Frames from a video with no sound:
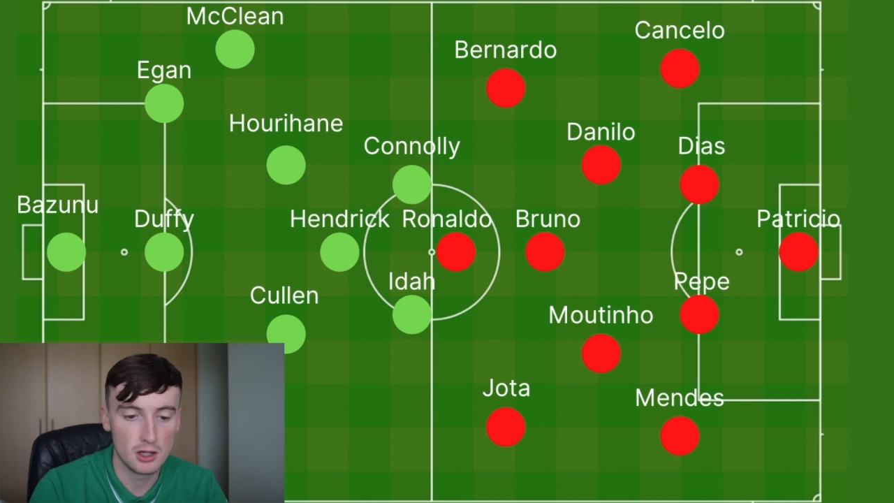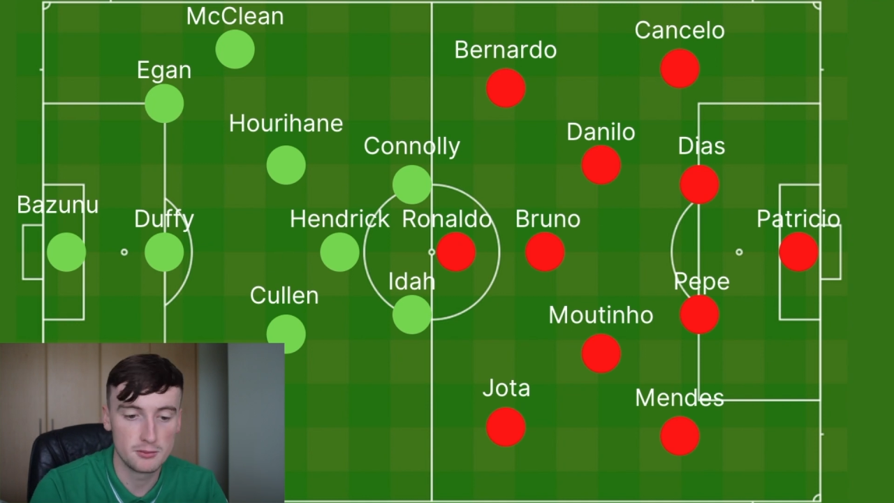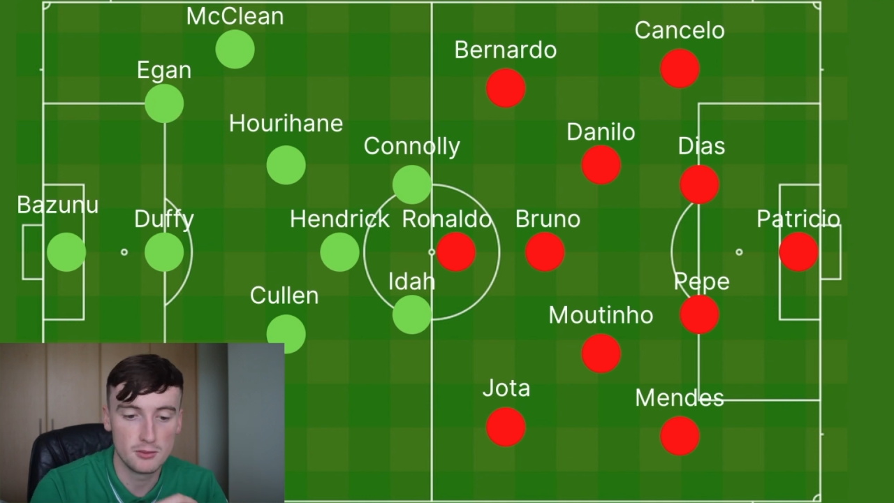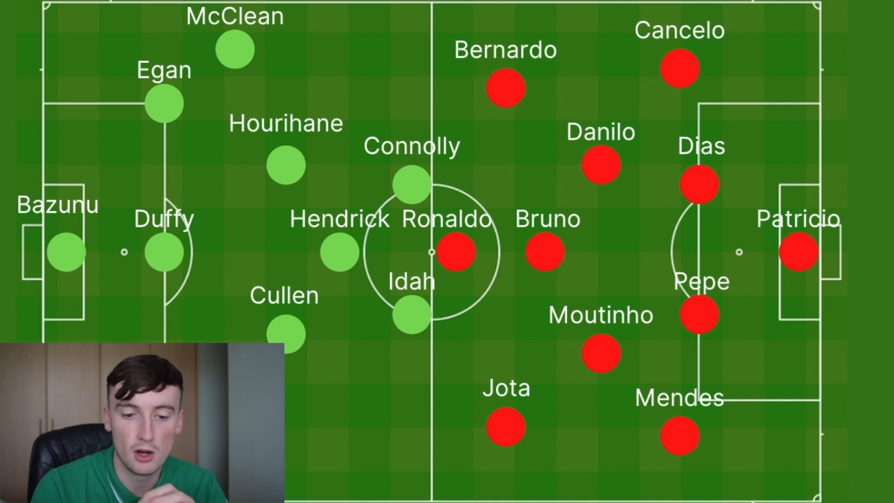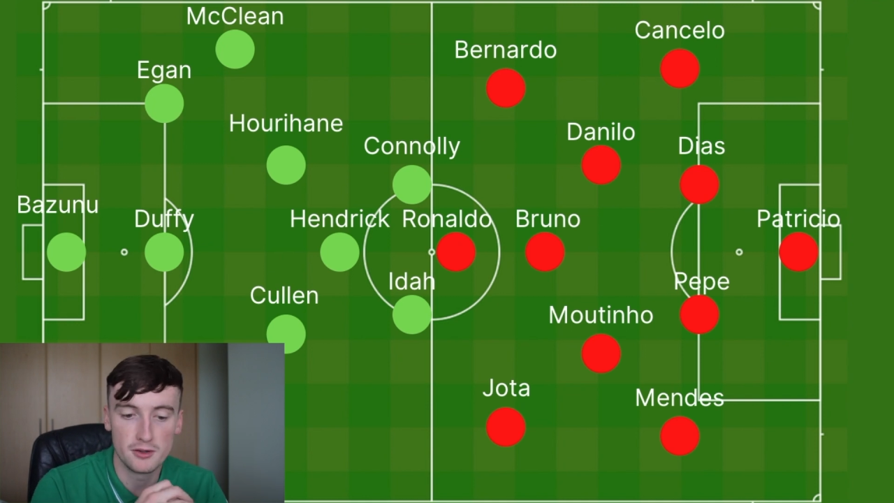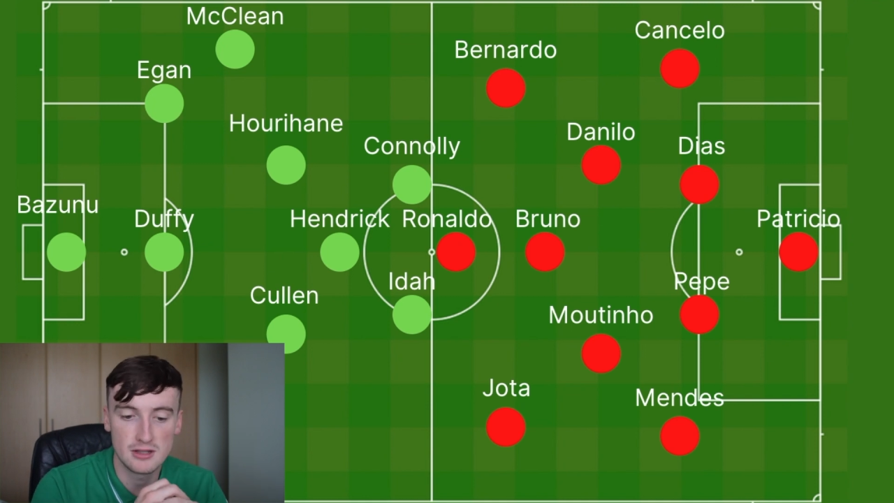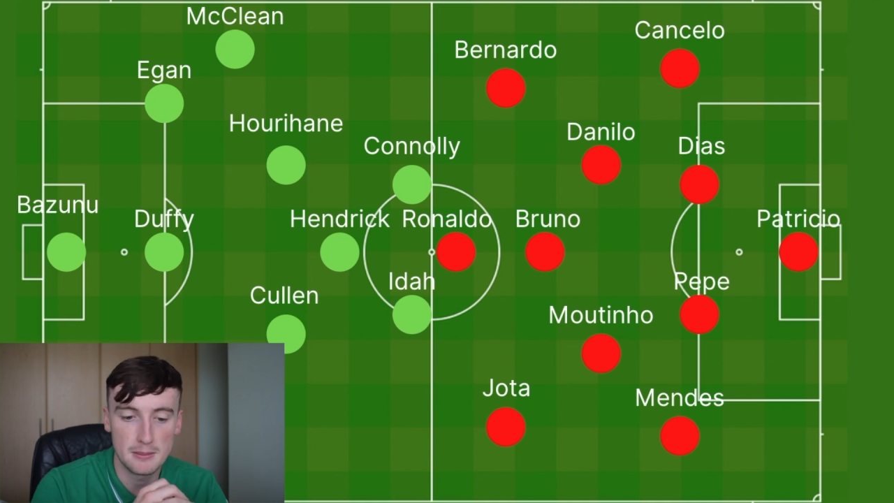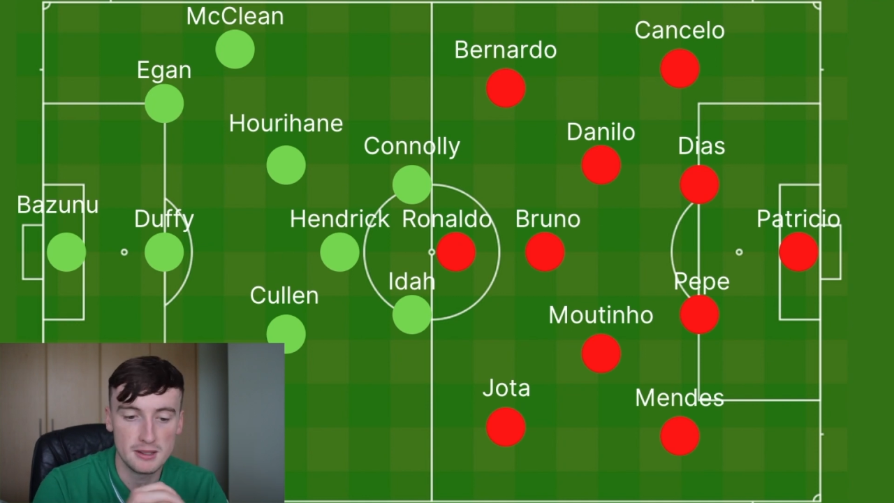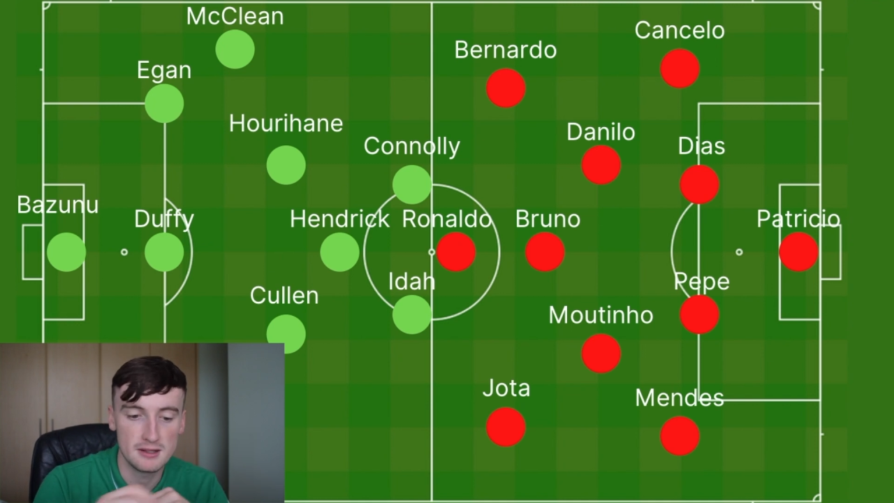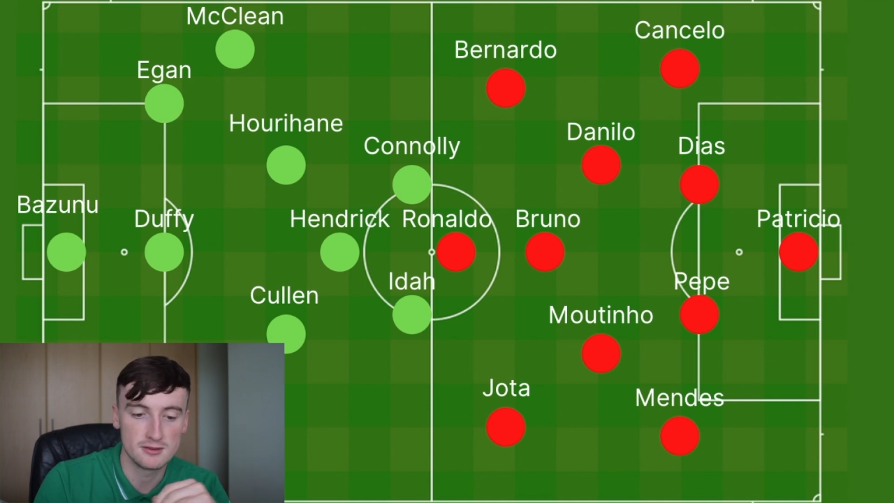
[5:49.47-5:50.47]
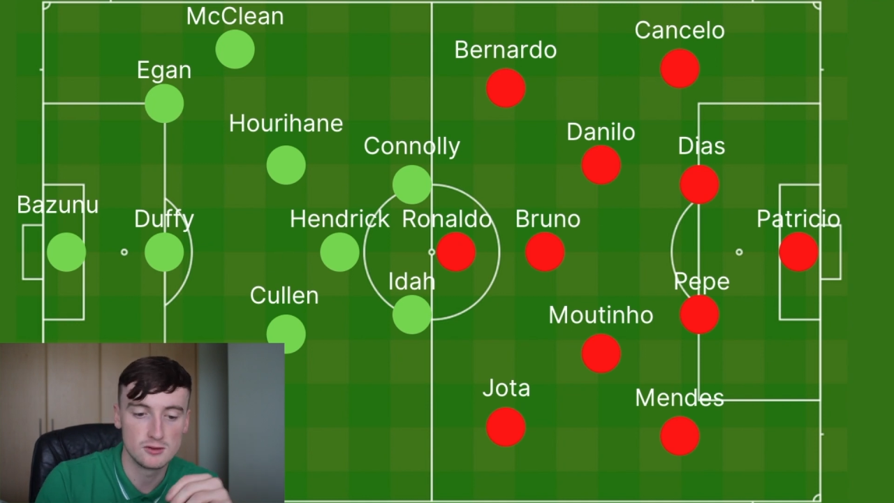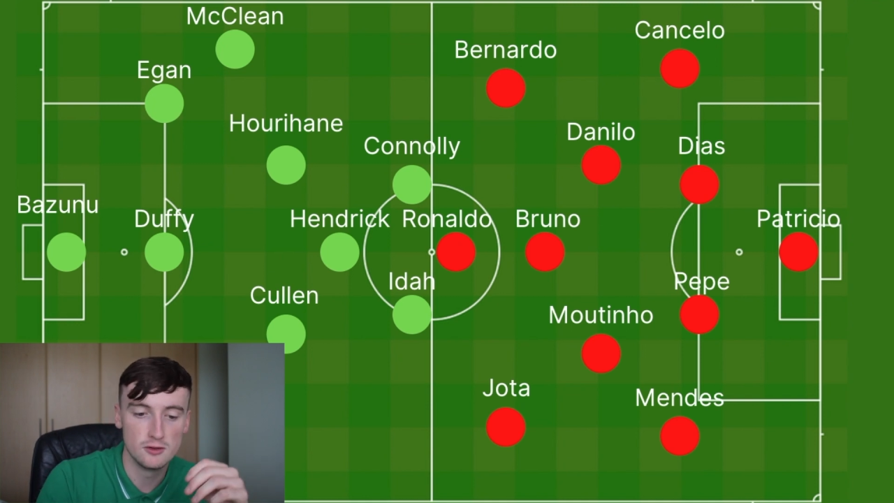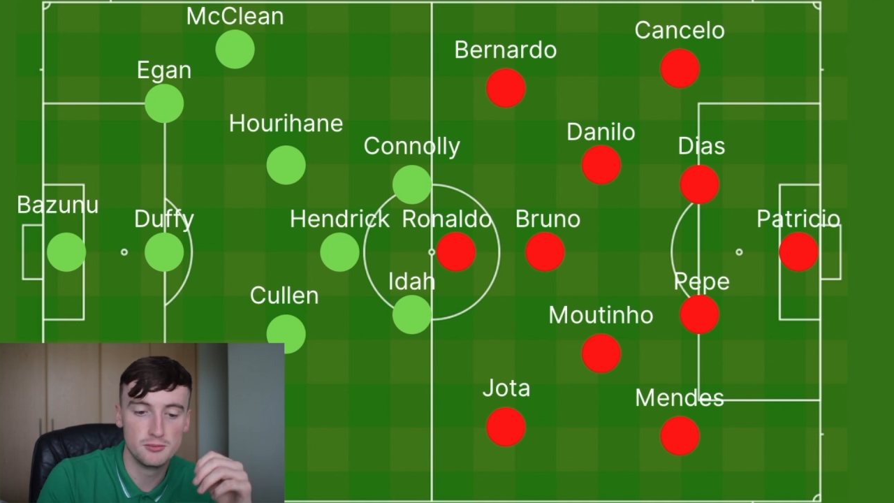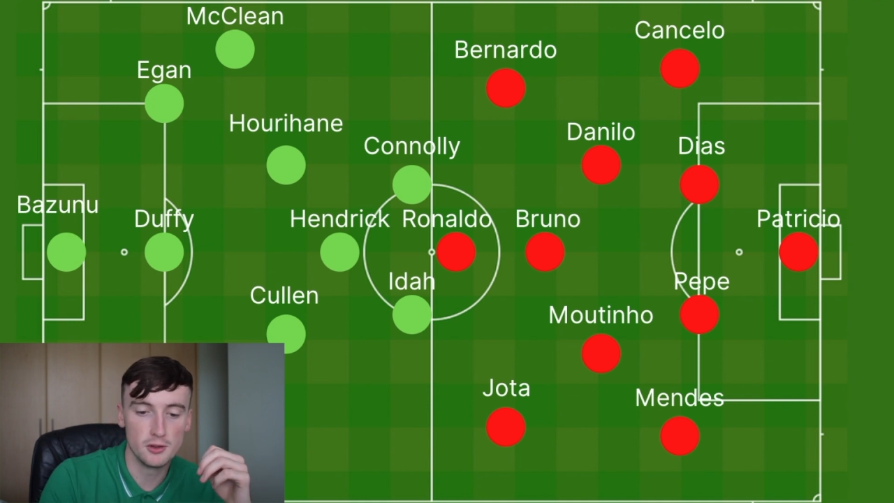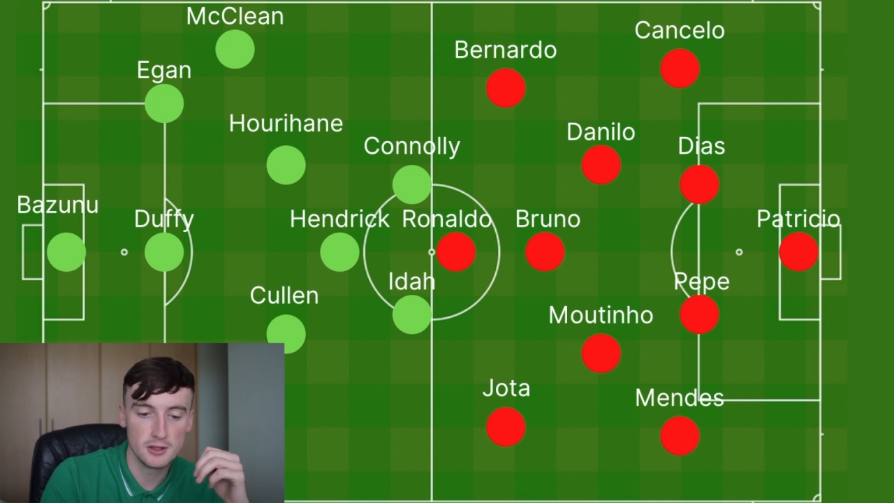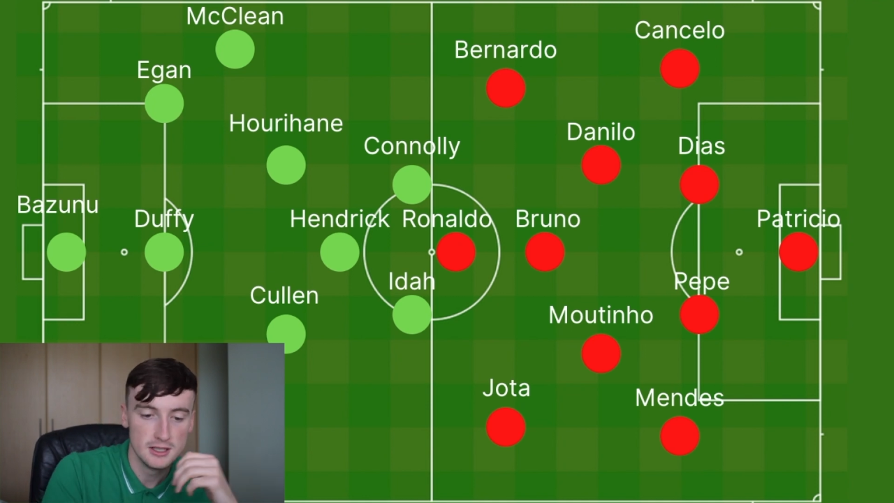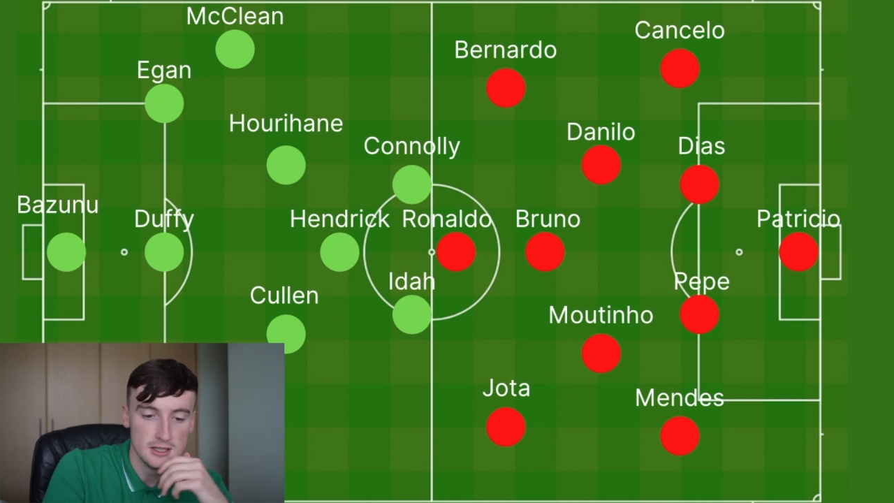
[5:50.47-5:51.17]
odd set piece and stuff. But